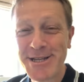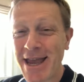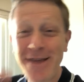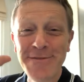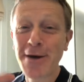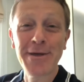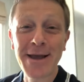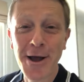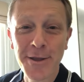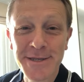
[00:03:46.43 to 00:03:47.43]
even though they
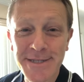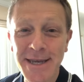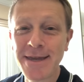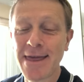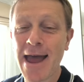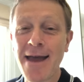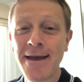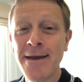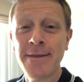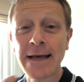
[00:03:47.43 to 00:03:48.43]
can't see
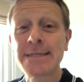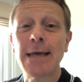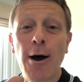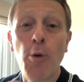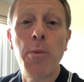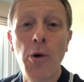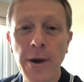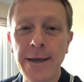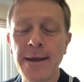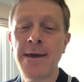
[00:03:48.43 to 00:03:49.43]
that, that's the whole
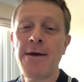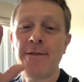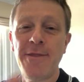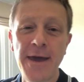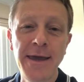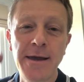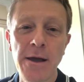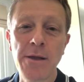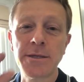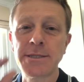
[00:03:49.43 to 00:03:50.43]
point. They
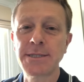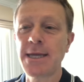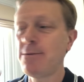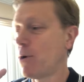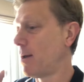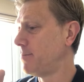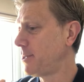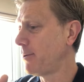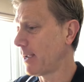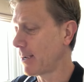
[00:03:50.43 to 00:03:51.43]
can't see what I'm
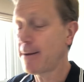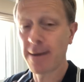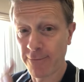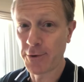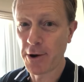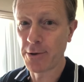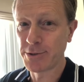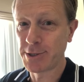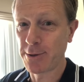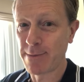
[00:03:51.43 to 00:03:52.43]
doing, if we're not
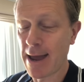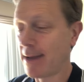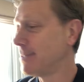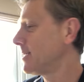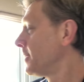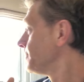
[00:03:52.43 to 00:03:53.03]
on Zoom, that is,